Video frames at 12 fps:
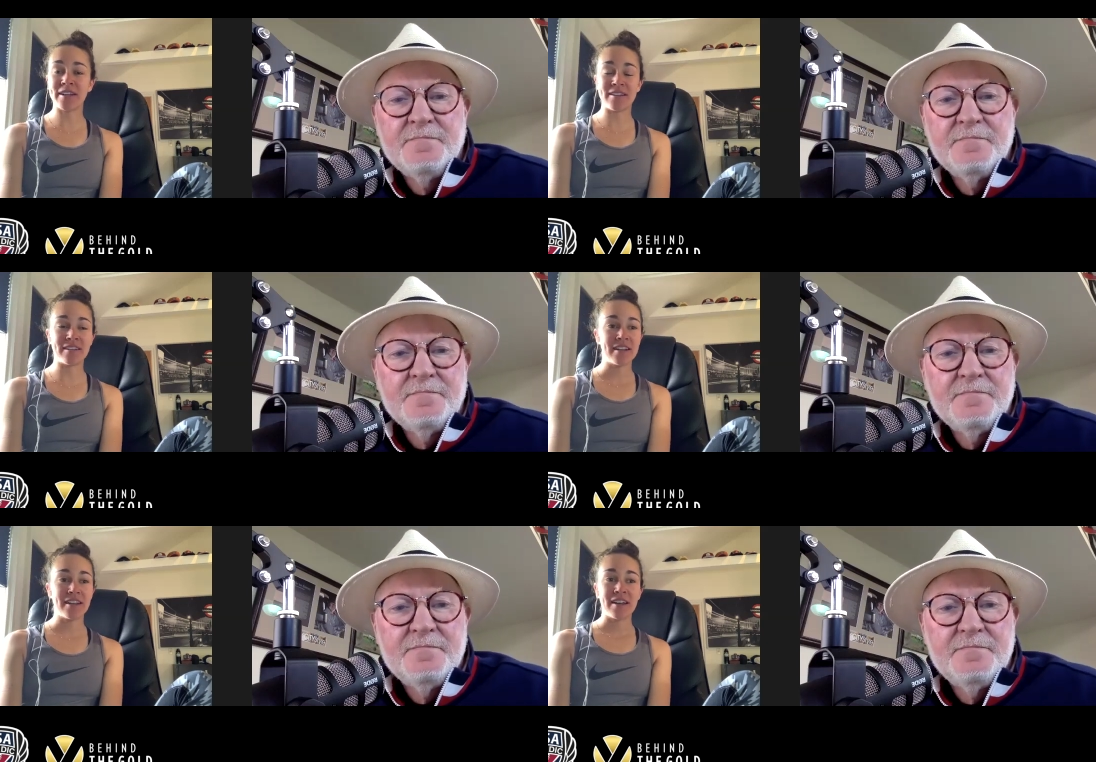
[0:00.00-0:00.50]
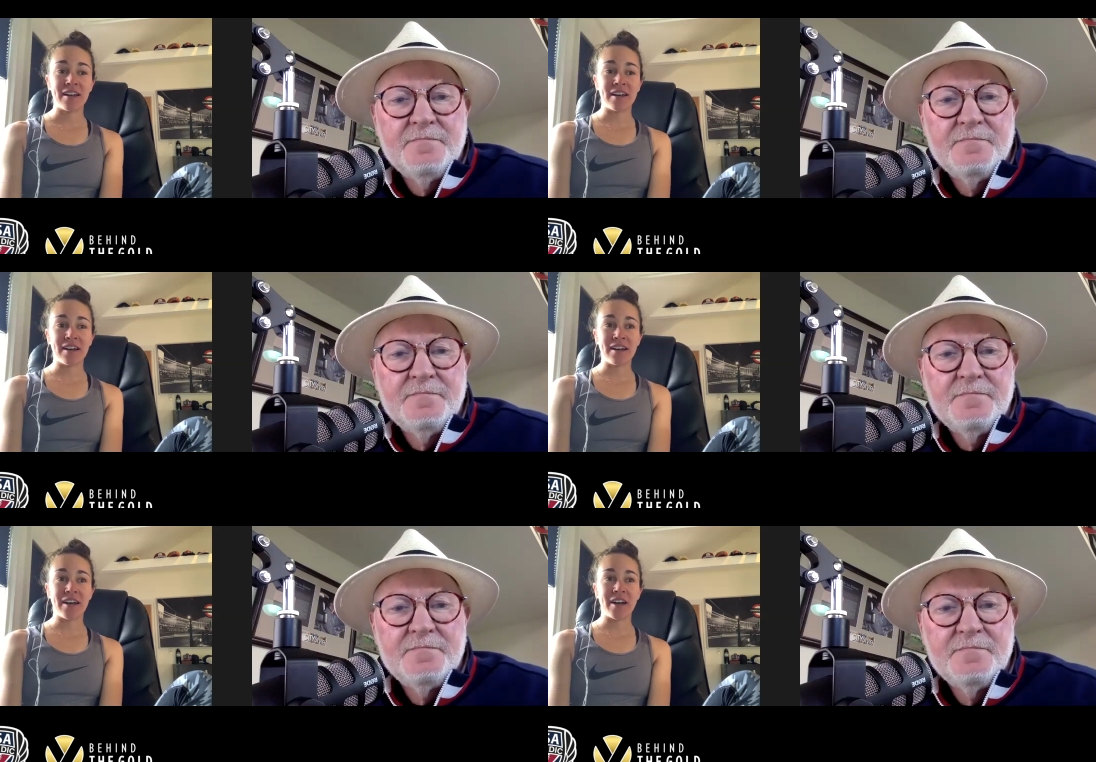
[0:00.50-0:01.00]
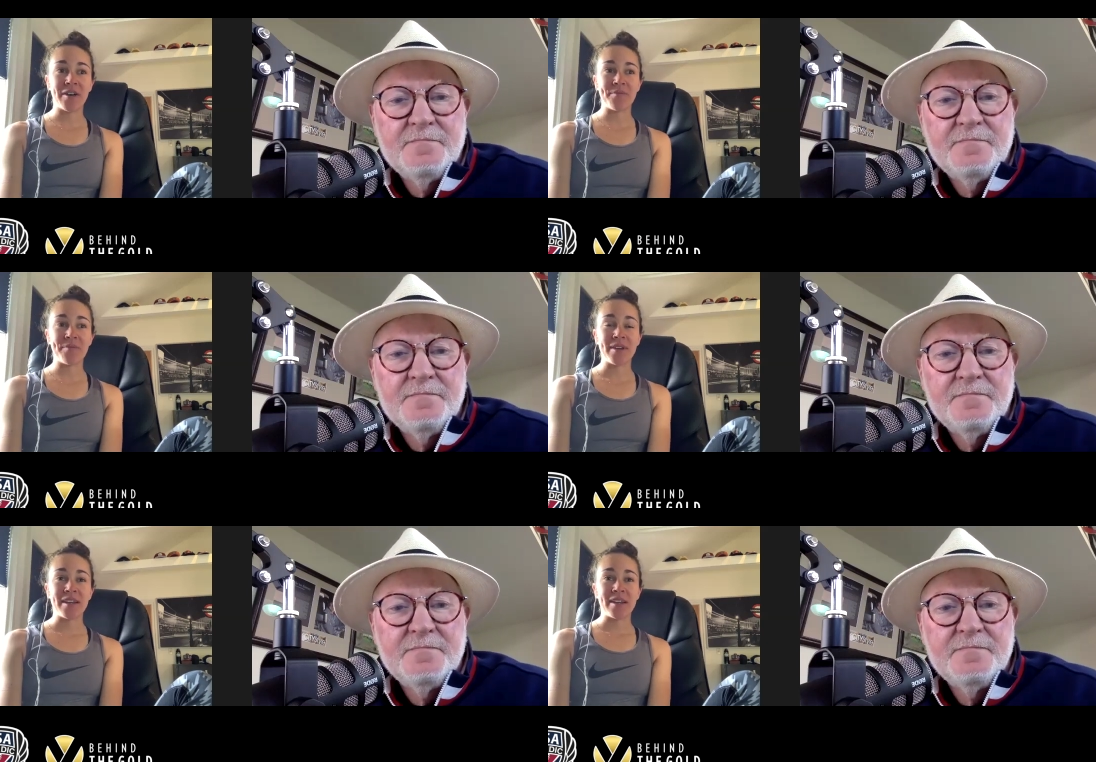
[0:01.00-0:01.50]
Speaker 1: And
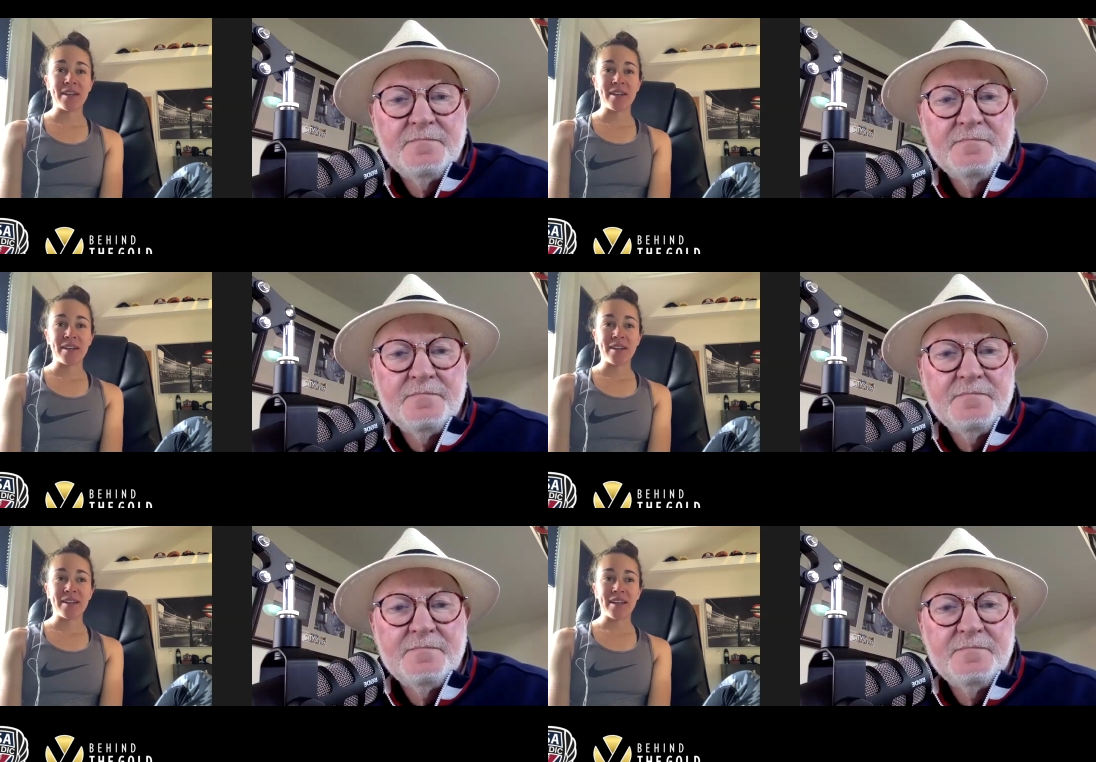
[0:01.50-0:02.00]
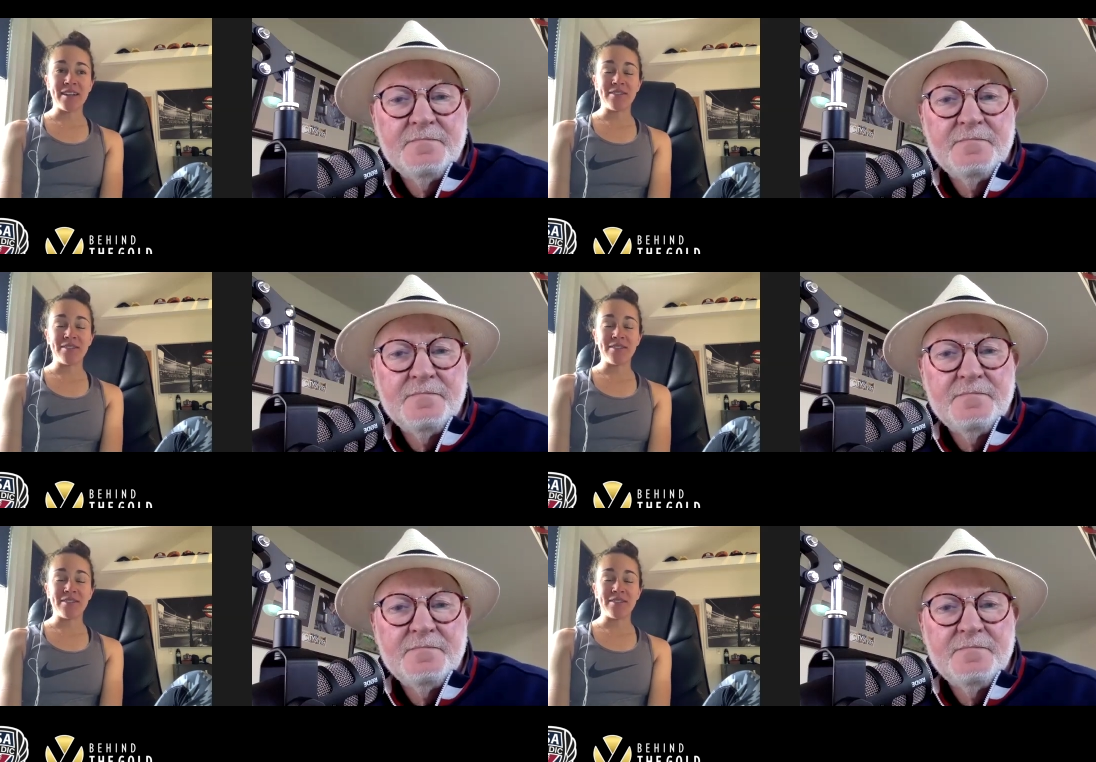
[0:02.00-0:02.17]
um, yeah, you